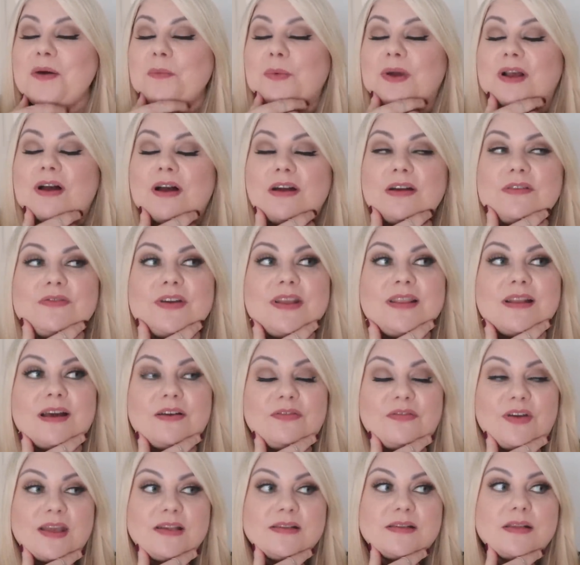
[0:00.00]
We're kind of in
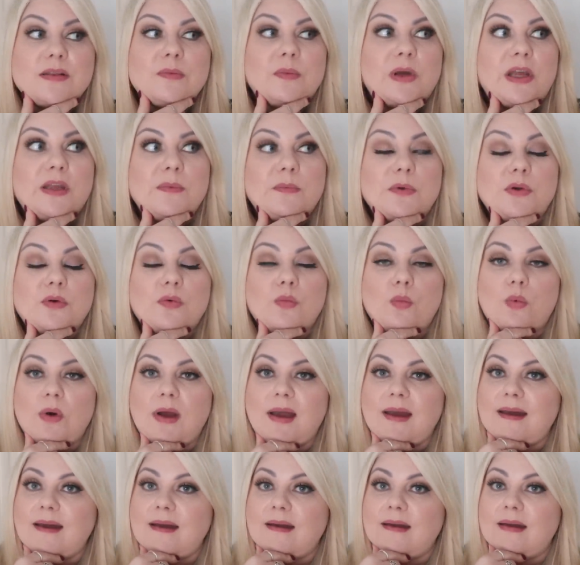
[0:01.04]
that phase at the moment
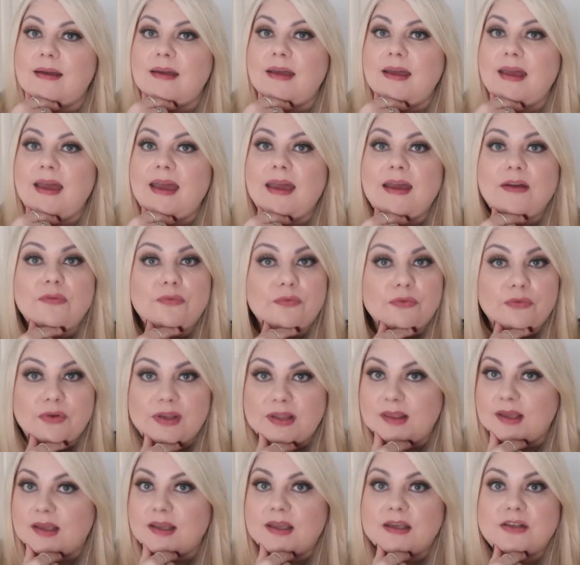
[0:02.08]
where
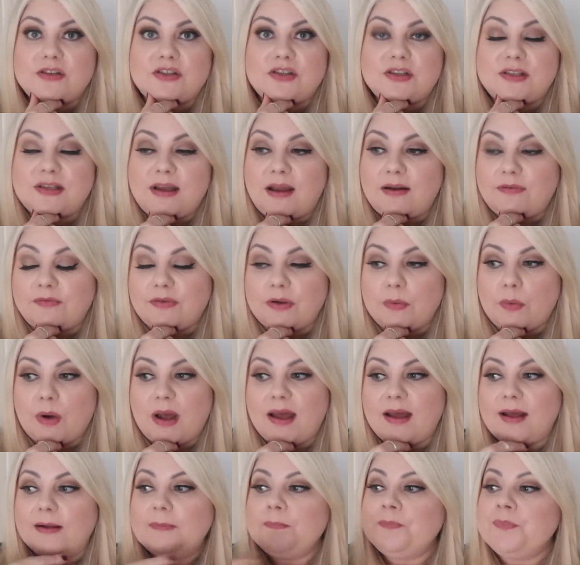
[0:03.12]
everything is just
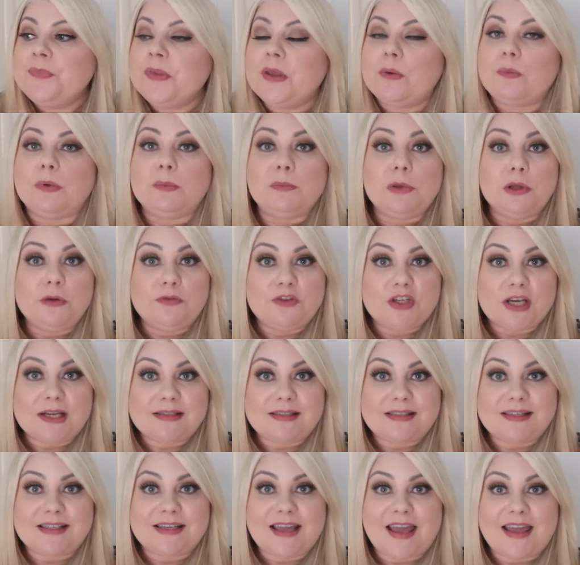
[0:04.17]
everywhere. We moved
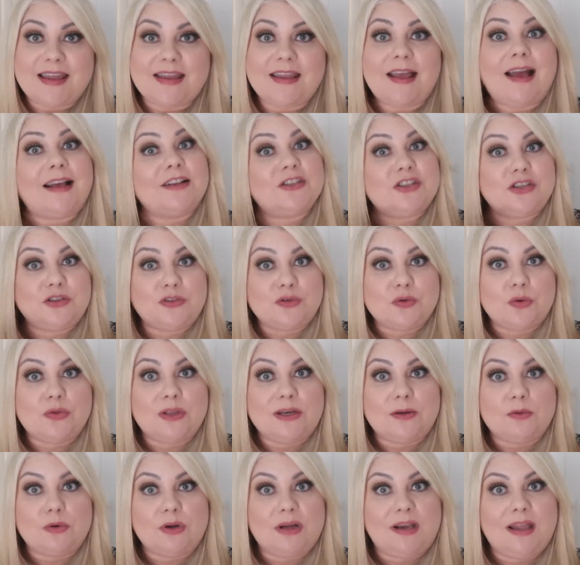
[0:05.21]
yesterday, as you saw
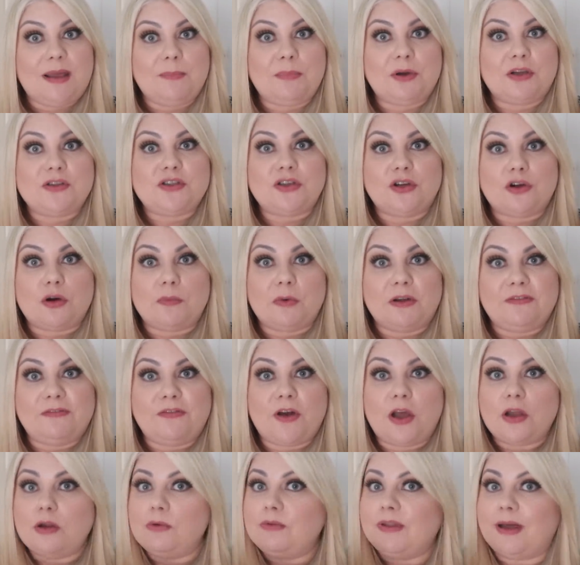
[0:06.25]
the little clip I took on my
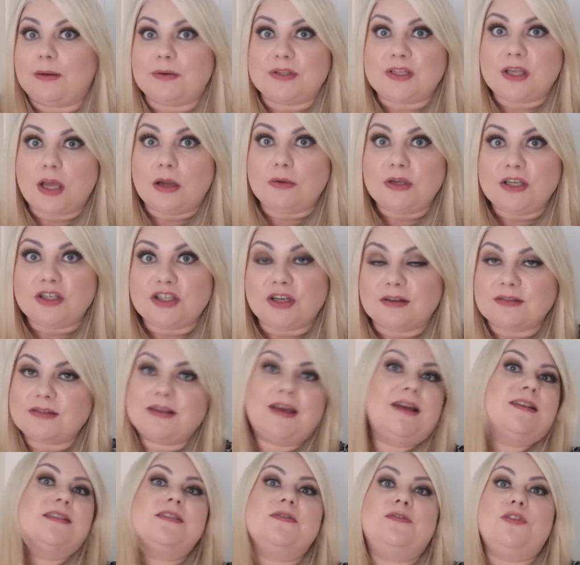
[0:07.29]
phone. That was the only chance
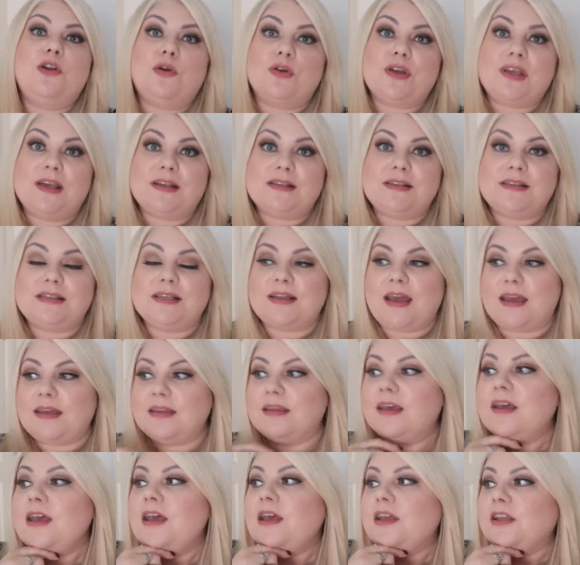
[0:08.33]
I had to vlog
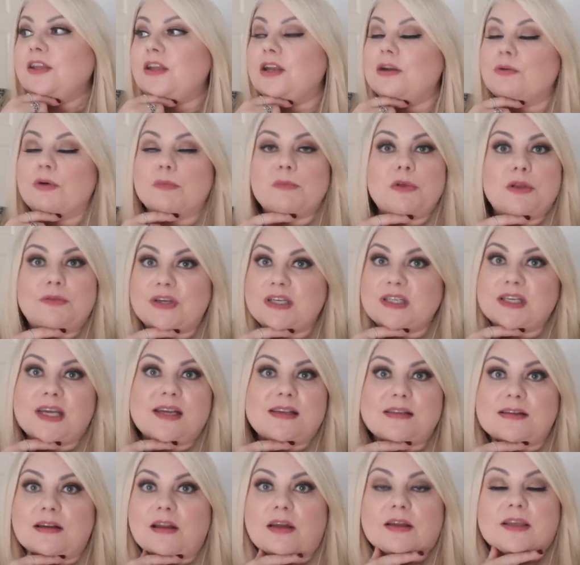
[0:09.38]
yesterday. You know what moving
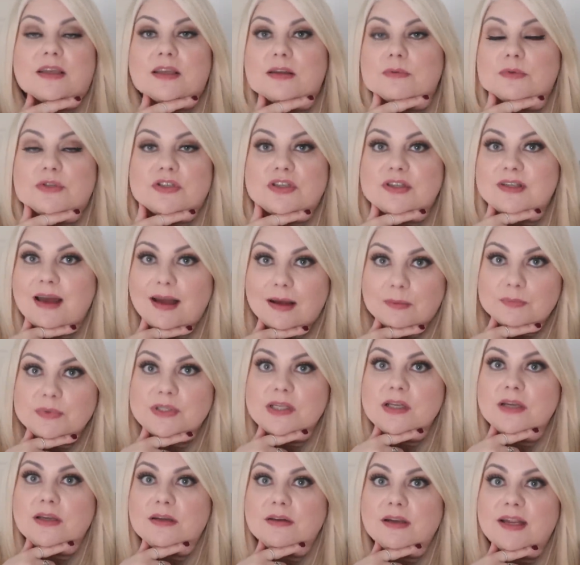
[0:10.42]
days are like. It was just
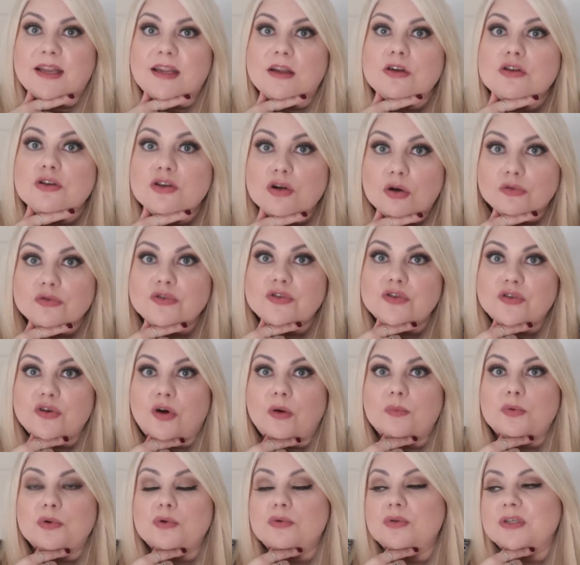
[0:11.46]
absolutely
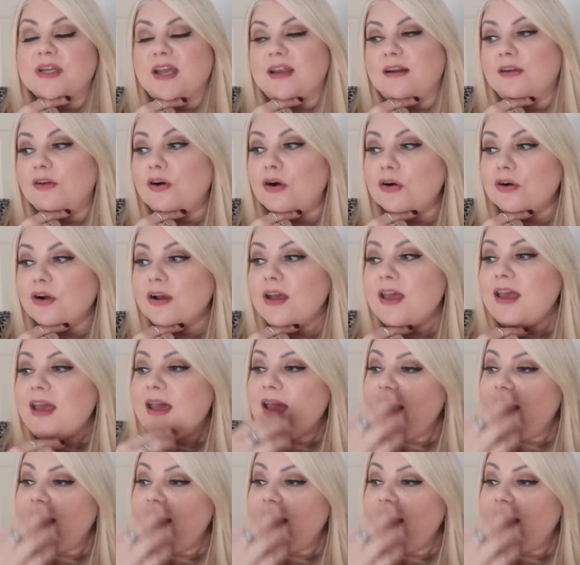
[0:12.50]
non-stop all day long.